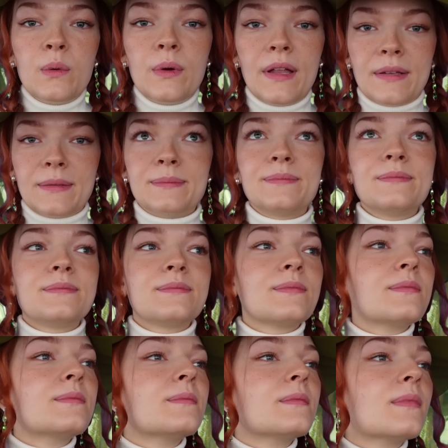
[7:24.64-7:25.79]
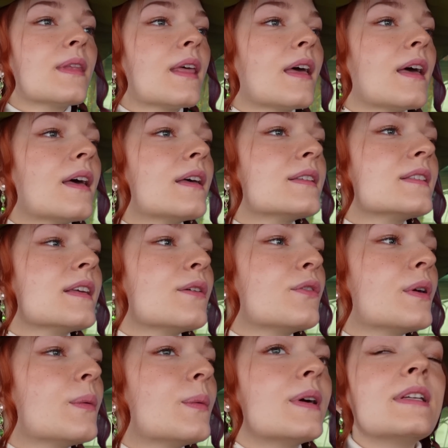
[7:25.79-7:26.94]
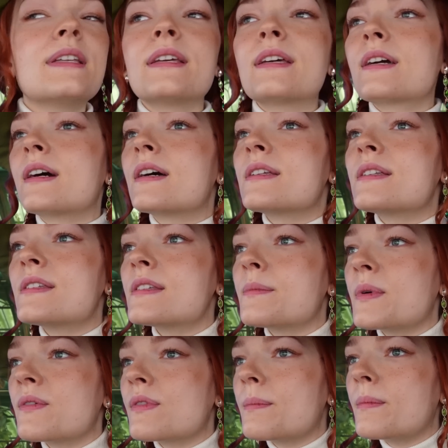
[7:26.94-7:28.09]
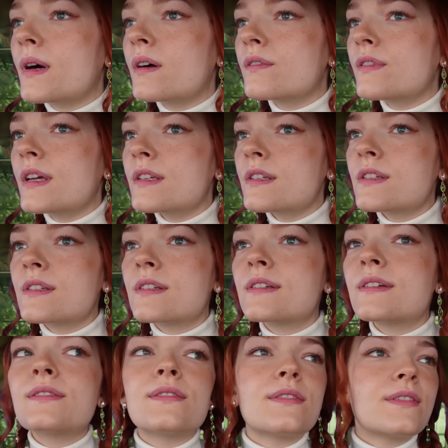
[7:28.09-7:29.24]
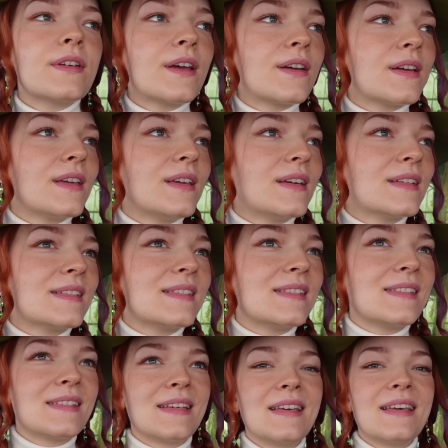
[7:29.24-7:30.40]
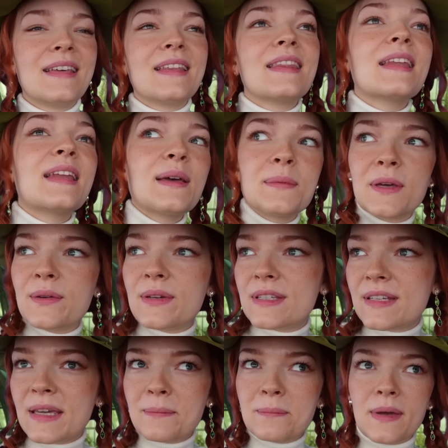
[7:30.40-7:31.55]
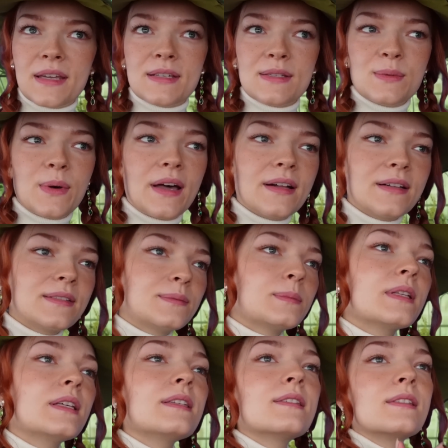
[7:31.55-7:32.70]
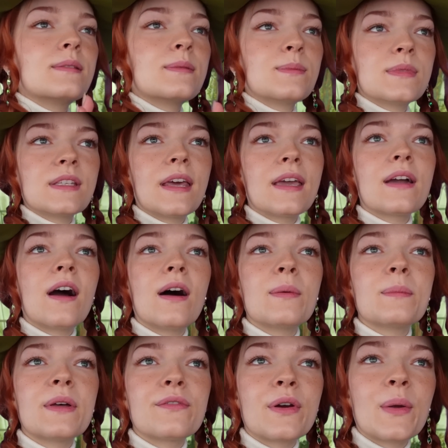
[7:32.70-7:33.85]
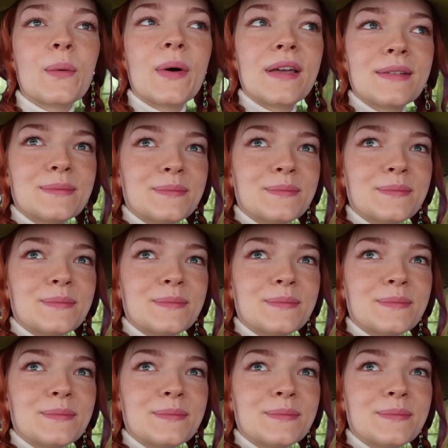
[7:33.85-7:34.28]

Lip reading: Well, has everyone gotten some of the mock flesh? Very good. Then I'm going to get mine as well. Please stay calm, everyone.